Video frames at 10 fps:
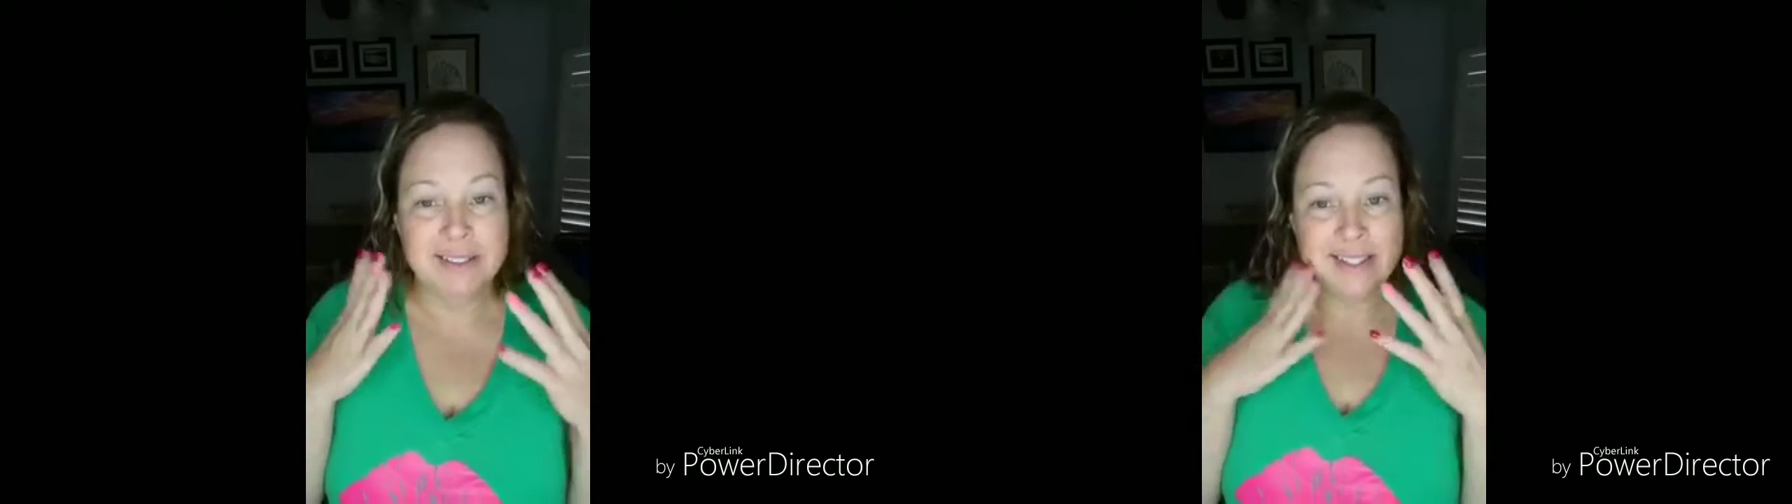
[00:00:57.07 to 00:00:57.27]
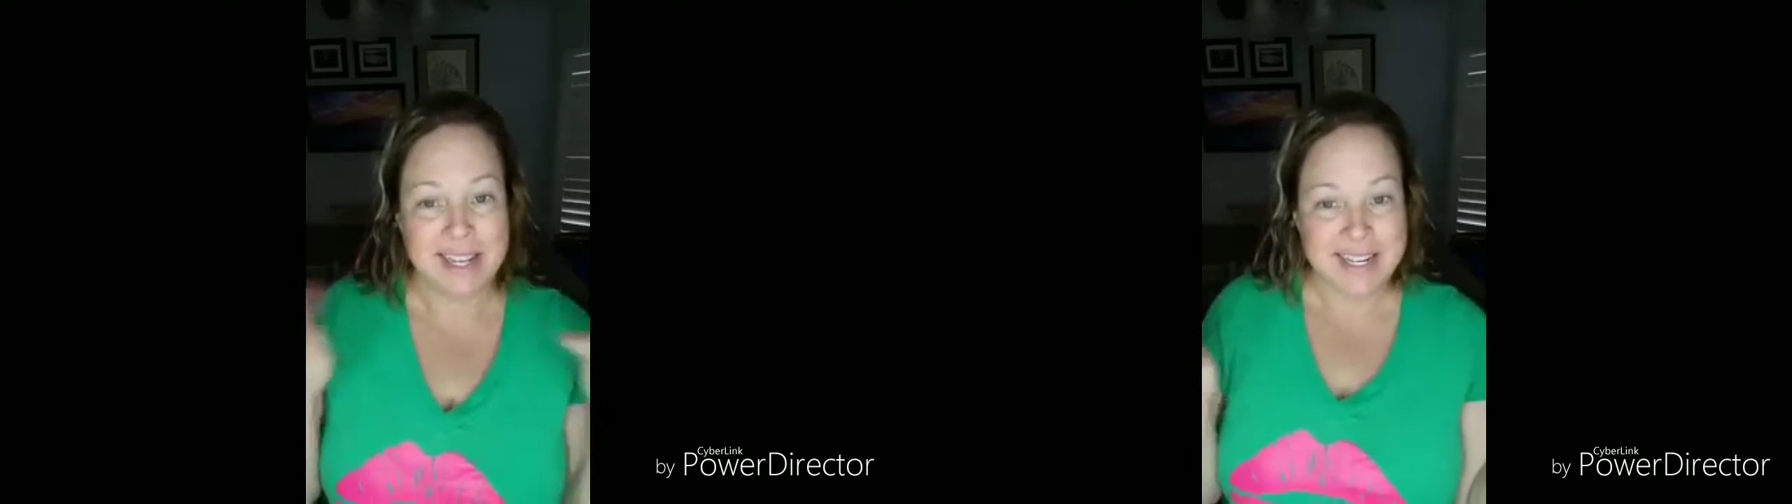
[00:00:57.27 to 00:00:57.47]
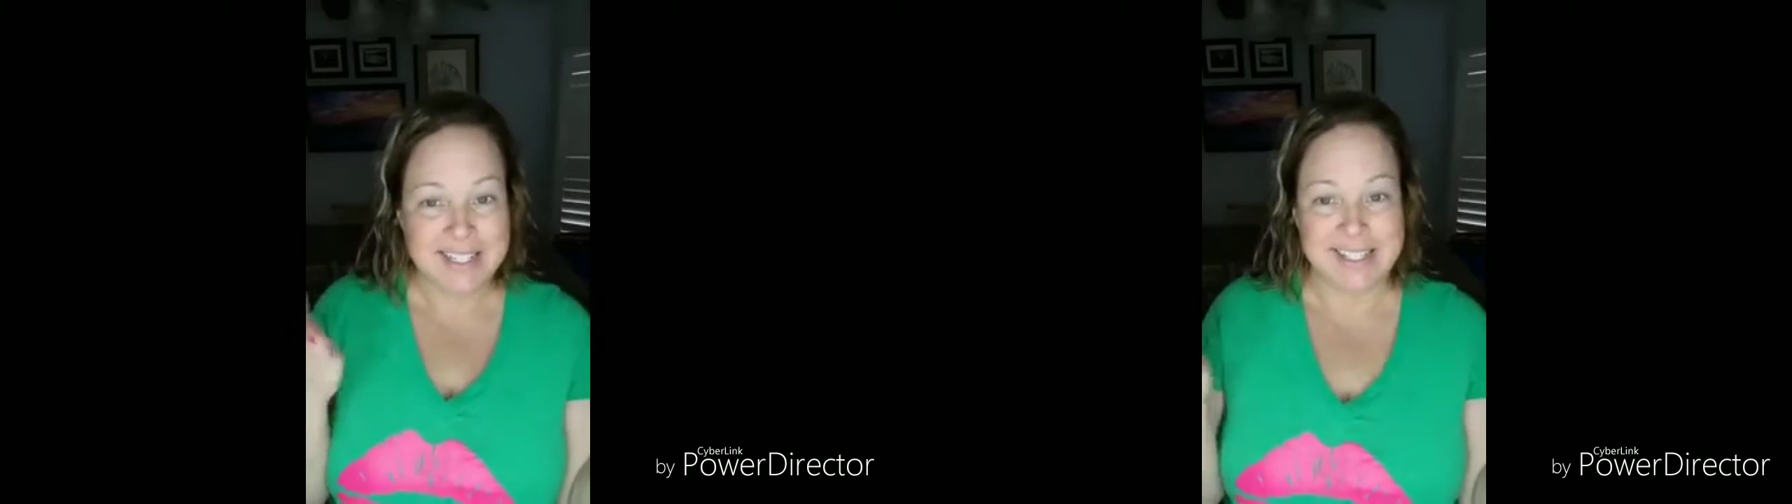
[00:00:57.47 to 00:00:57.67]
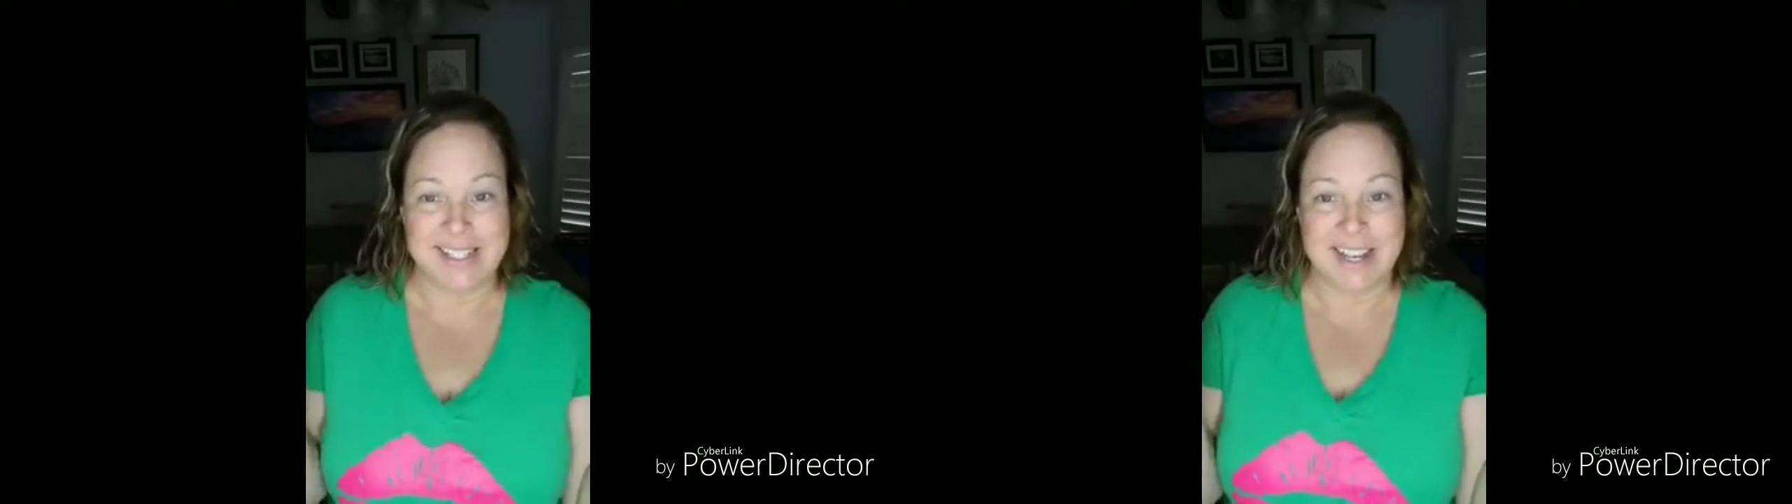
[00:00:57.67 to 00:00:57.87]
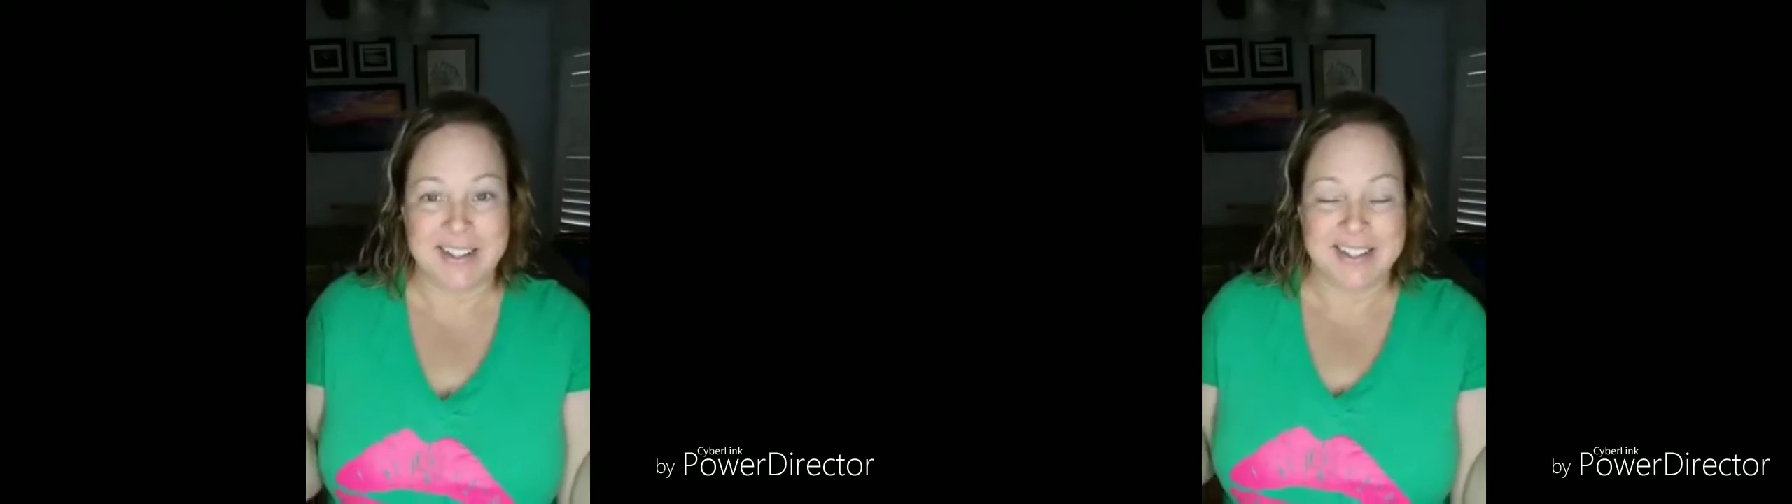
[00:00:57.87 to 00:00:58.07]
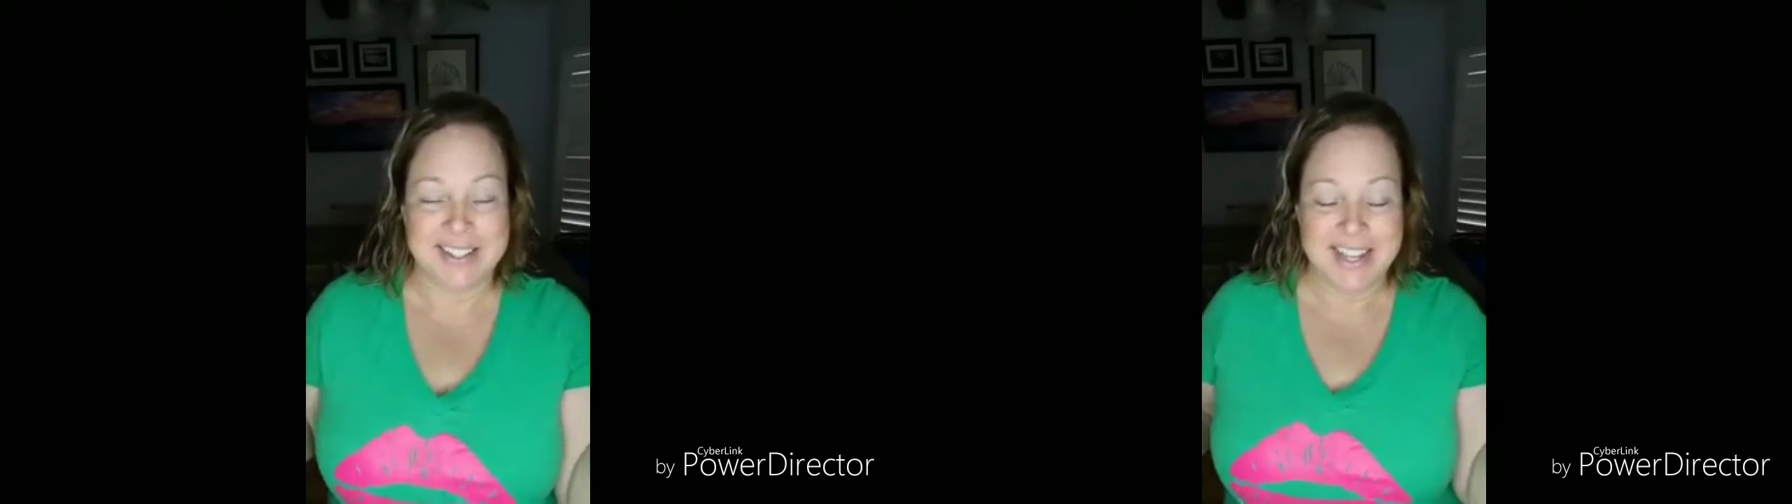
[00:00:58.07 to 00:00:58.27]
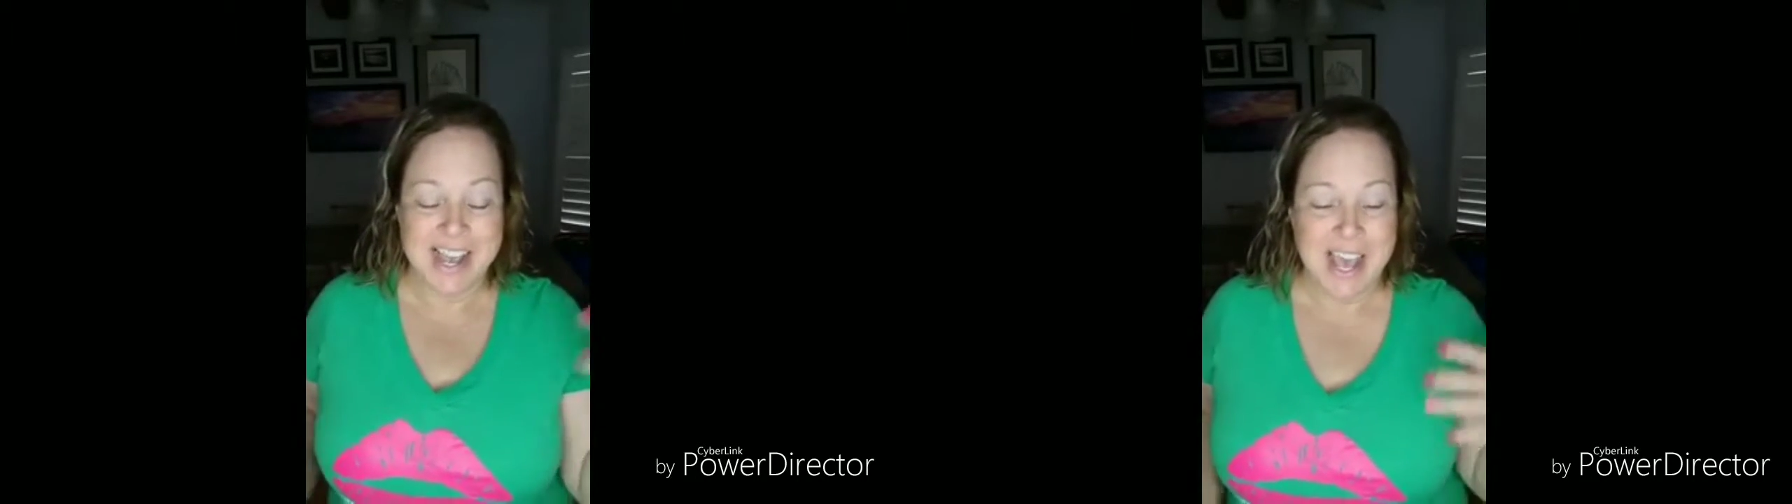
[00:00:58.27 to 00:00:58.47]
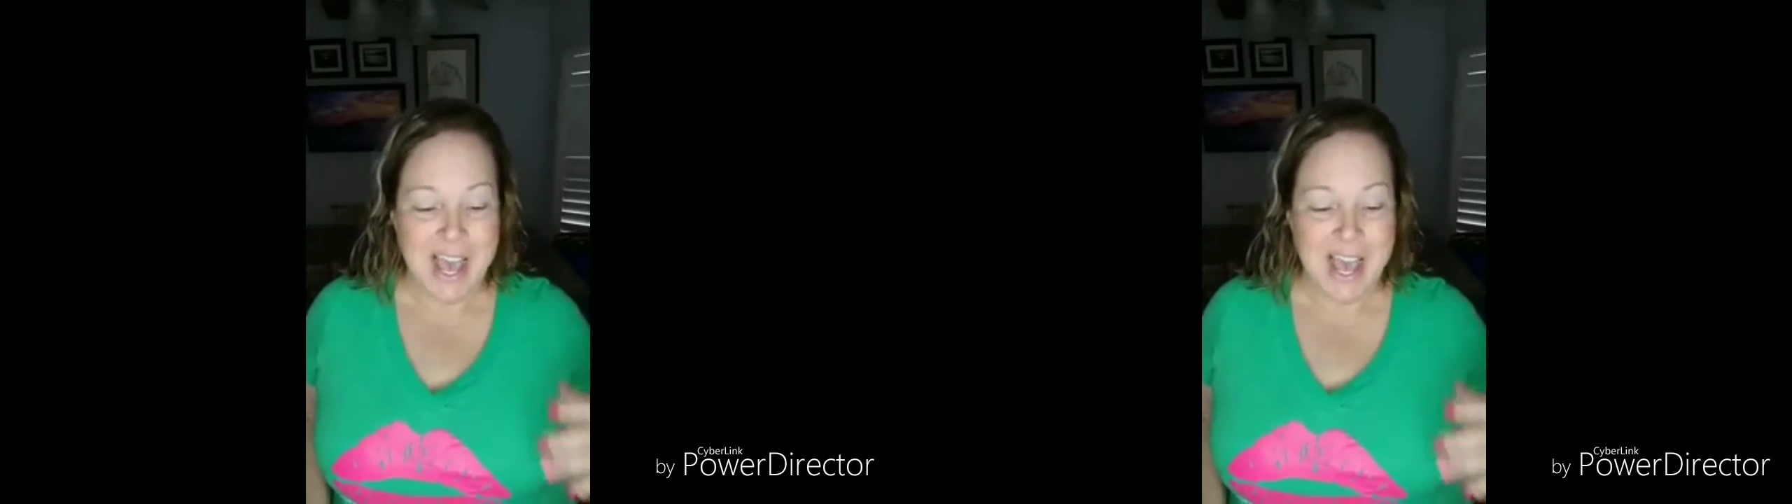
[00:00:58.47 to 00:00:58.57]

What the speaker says: skin cells,